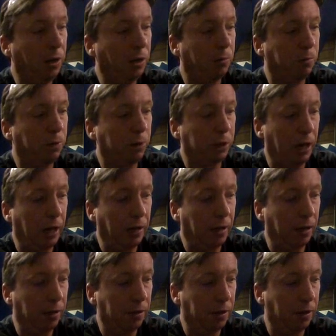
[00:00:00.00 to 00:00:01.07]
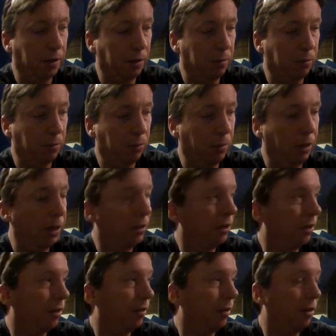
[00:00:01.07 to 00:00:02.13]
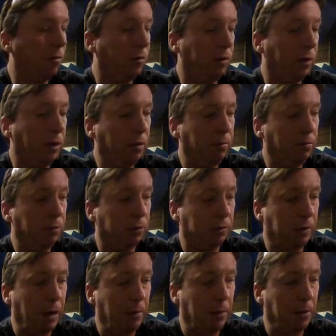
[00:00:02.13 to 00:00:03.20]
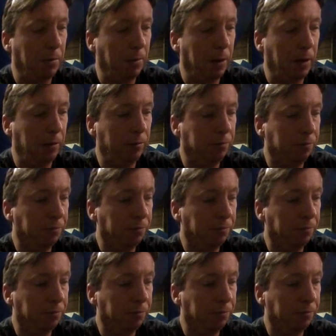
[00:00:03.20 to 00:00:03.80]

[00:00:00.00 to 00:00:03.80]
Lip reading: just push on the blue button here and it will put a strap on the bale.